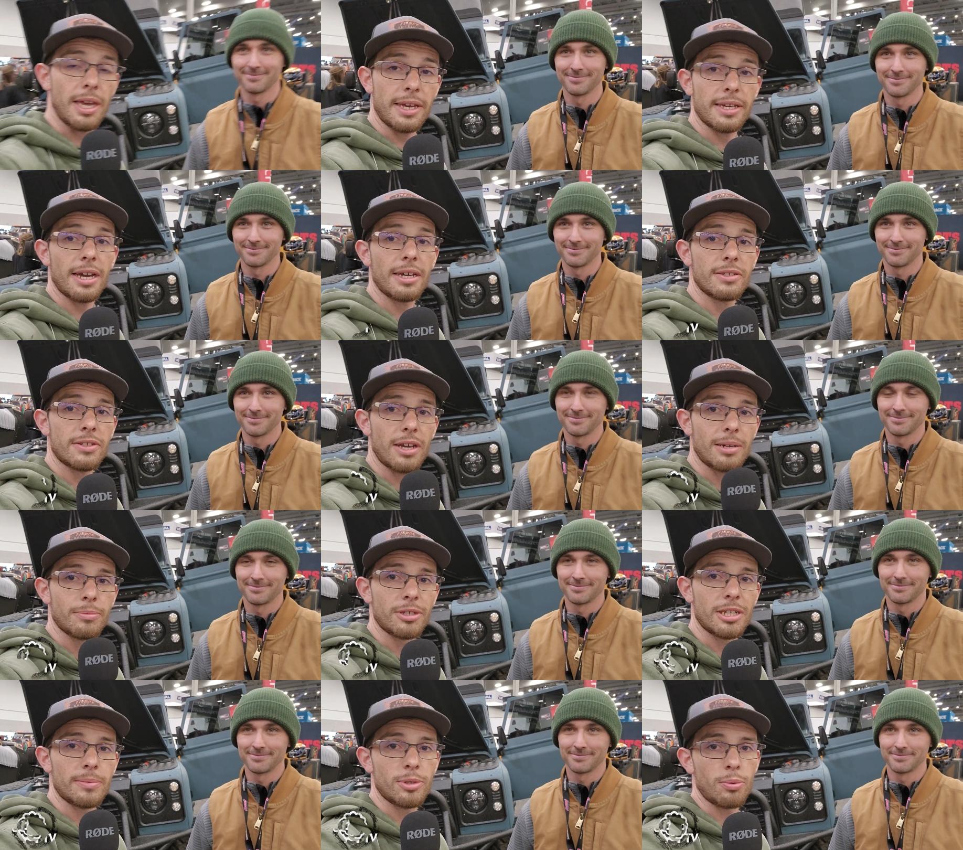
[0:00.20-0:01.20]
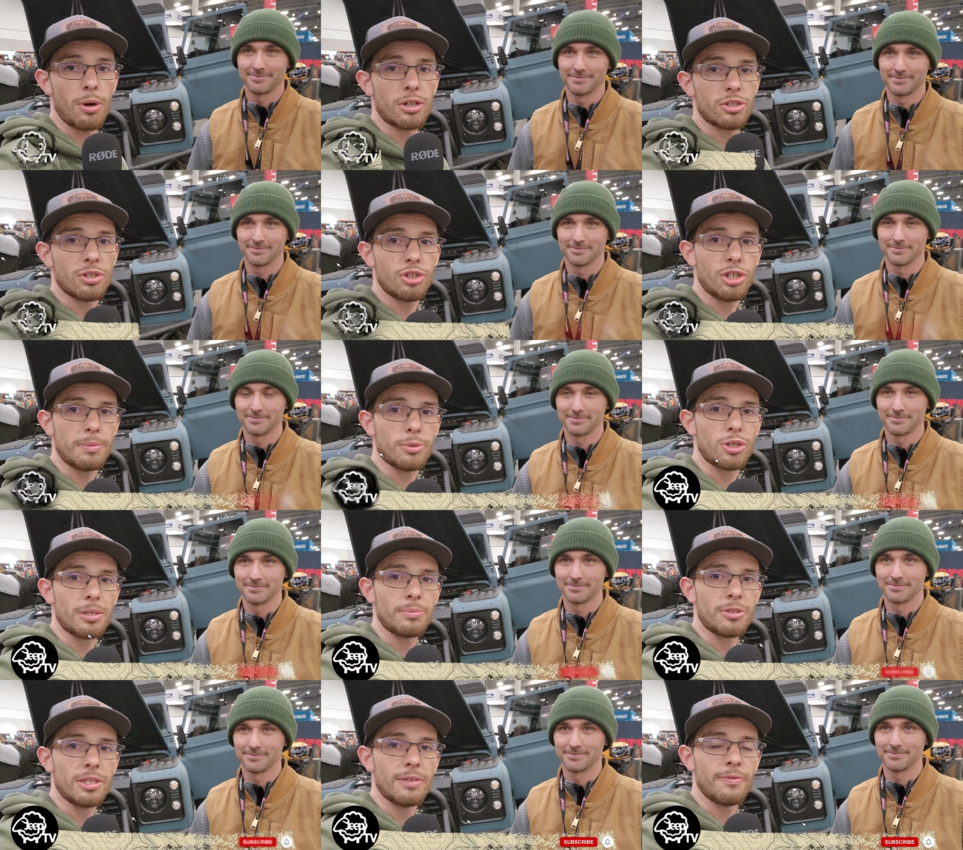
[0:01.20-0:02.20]
Speaker 1: Hey guys, I'm Liam, you're watching Jeep
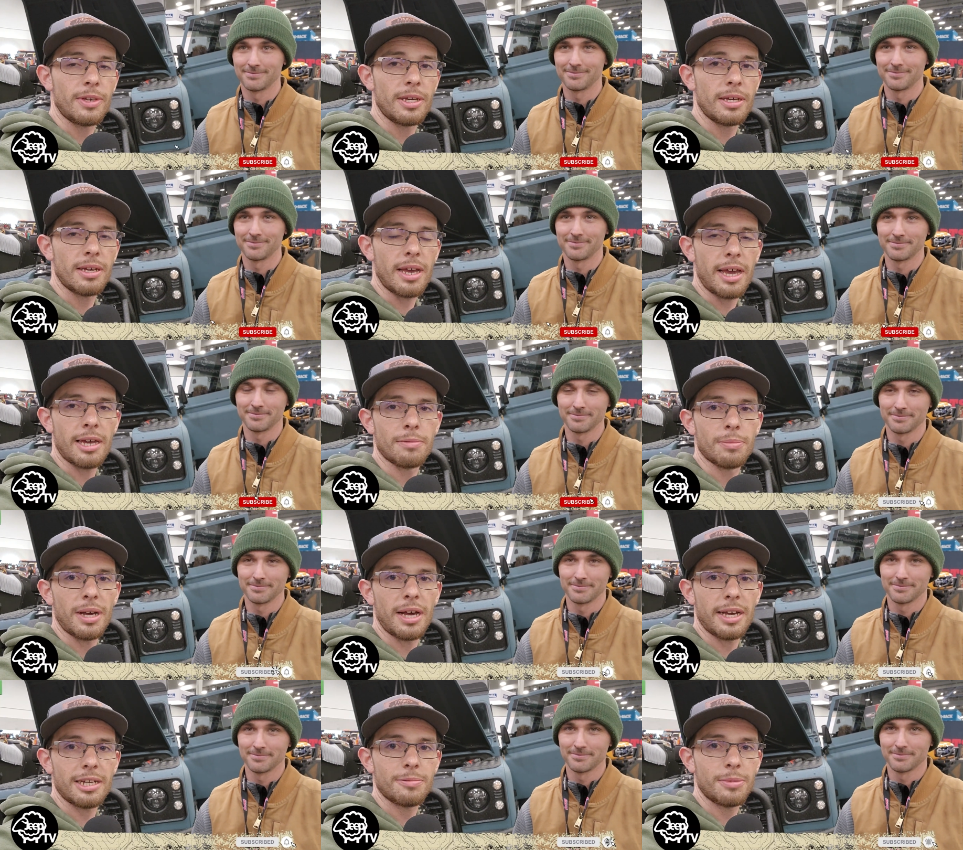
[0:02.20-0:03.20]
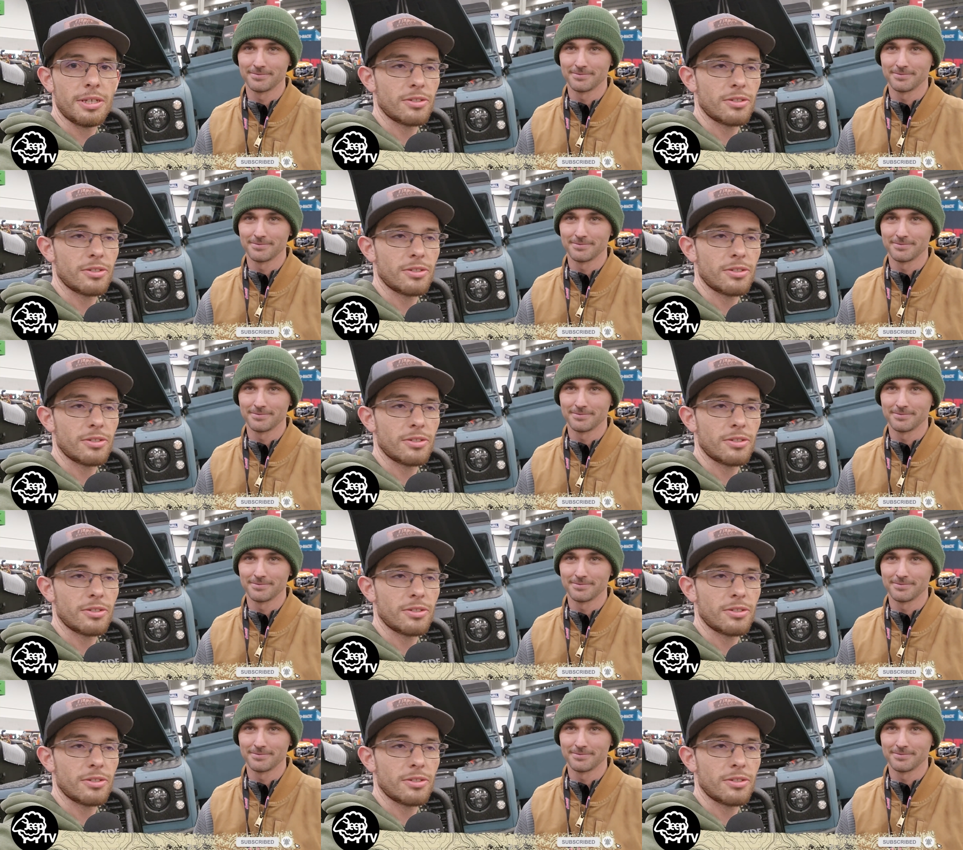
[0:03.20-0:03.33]
Sheep TV, and behind